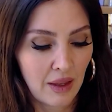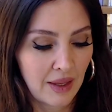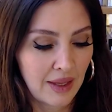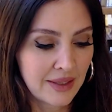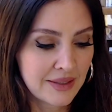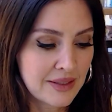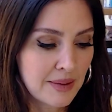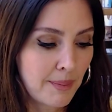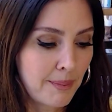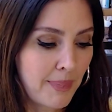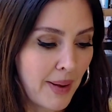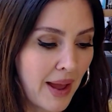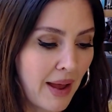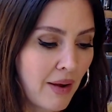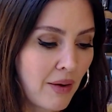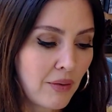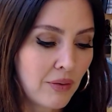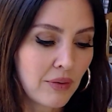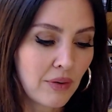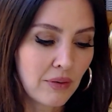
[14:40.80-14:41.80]
It's
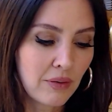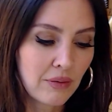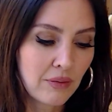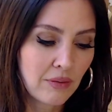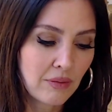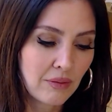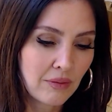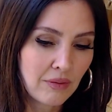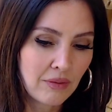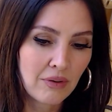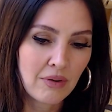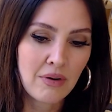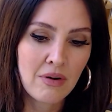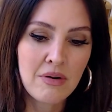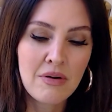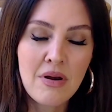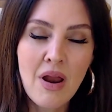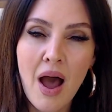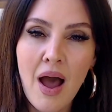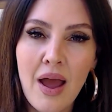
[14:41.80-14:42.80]
about
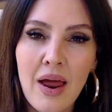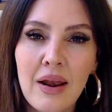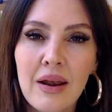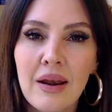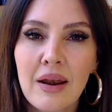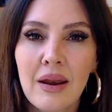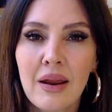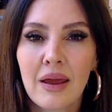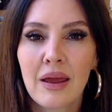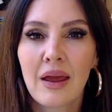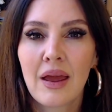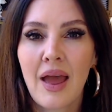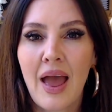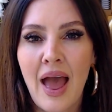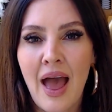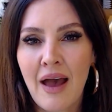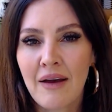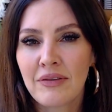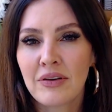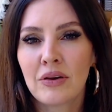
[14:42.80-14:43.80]
not
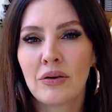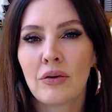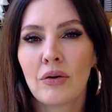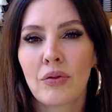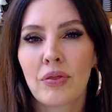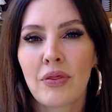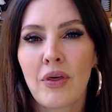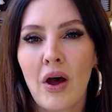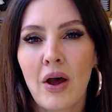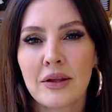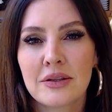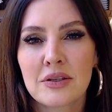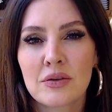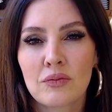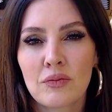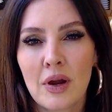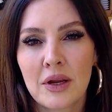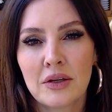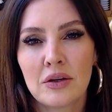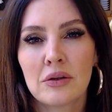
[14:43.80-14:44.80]
having your thoughts
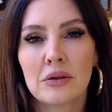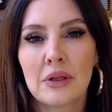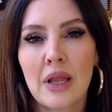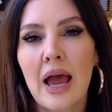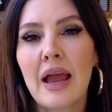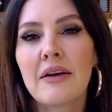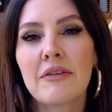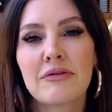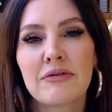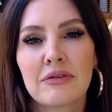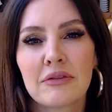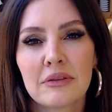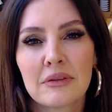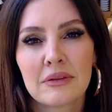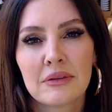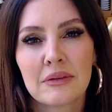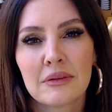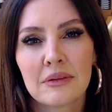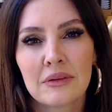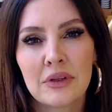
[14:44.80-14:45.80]
run your life.
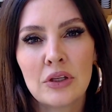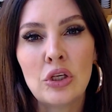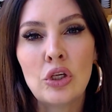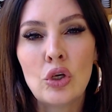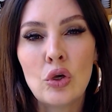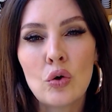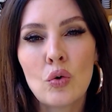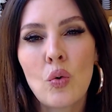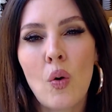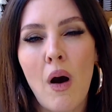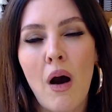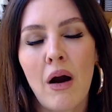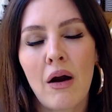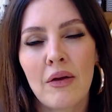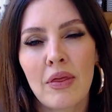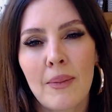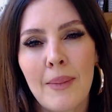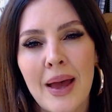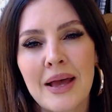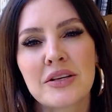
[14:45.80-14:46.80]
You
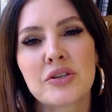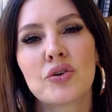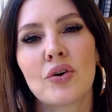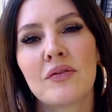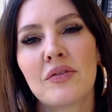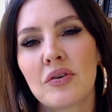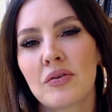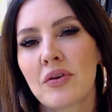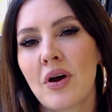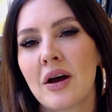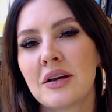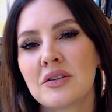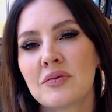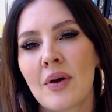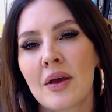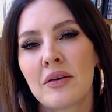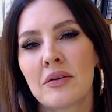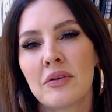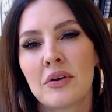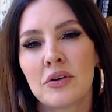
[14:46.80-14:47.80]
are the master of your thoughts
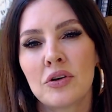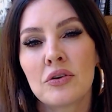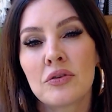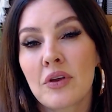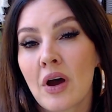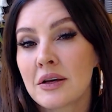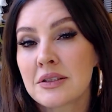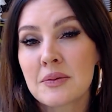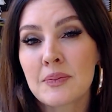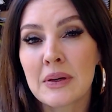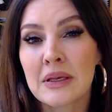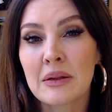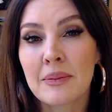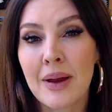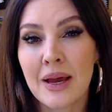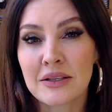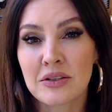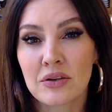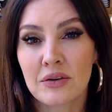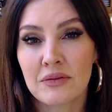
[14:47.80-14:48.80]
rather than your thoughts being the
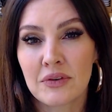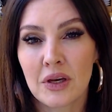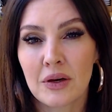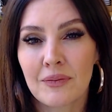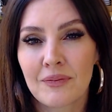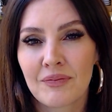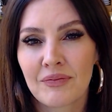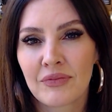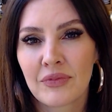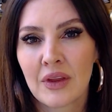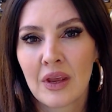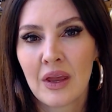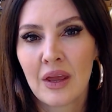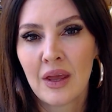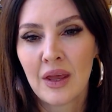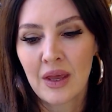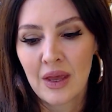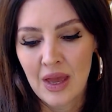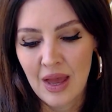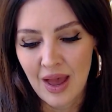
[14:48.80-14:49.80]
master of you.
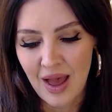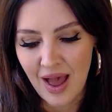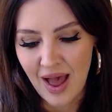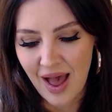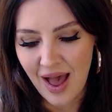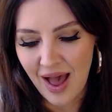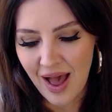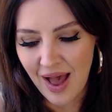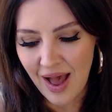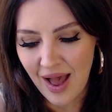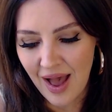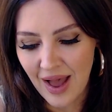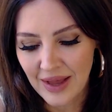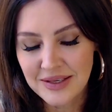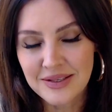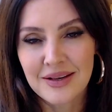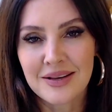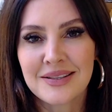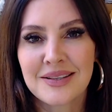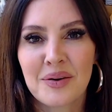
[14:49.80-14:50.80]
I
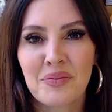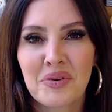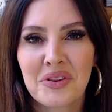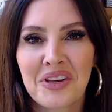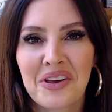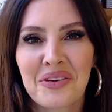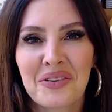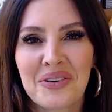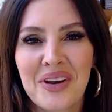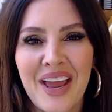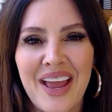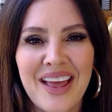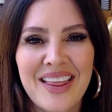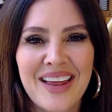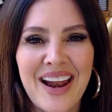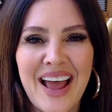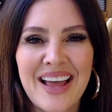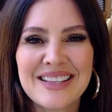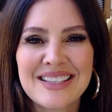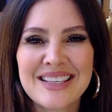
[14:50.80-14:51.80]
saw someone the other day
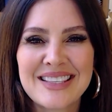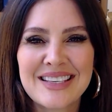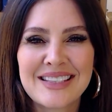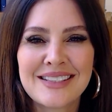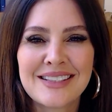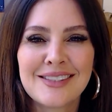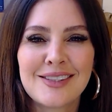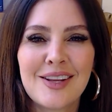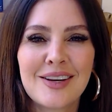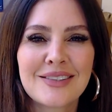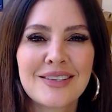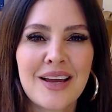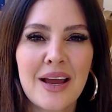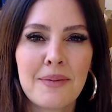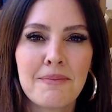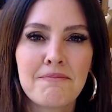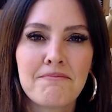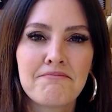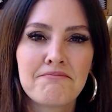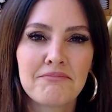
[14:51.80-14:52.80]
that I hadn't seen in a long
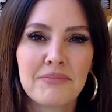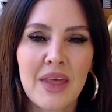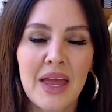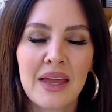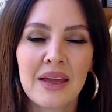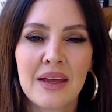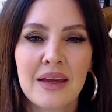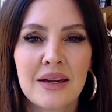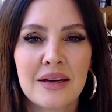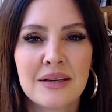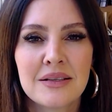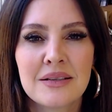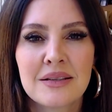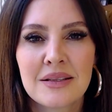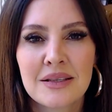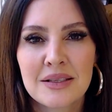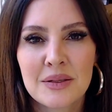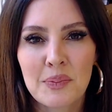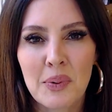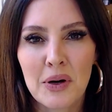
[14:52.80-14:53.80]
time, and
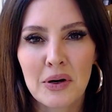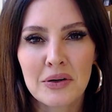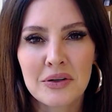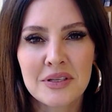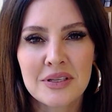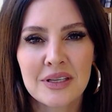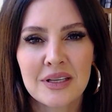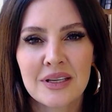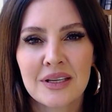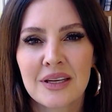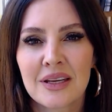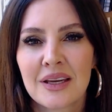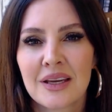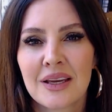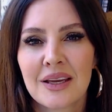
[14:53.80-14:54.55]
this person